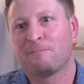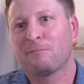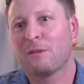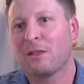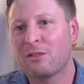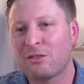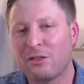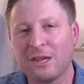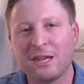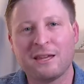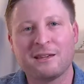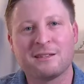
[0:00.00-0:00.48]

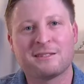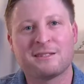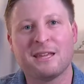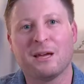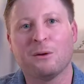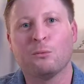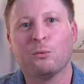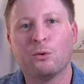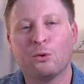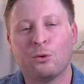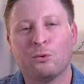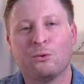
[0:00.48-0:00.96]
things
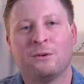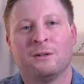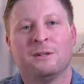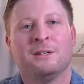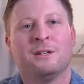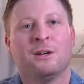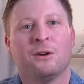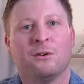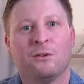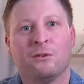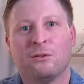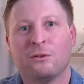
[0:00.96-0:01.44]
that will
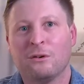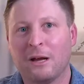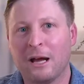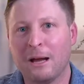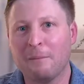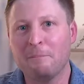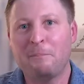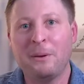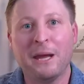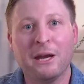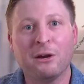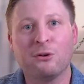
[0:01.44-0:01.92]

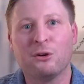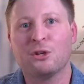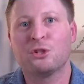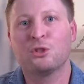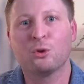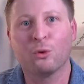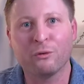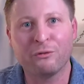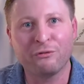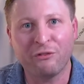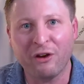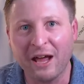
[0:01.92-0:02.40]
um, perish
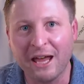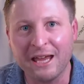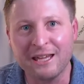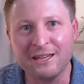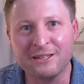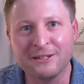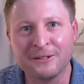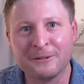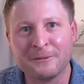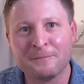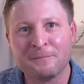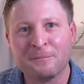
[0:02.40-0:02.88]
or
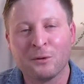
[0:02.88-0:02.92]
fade,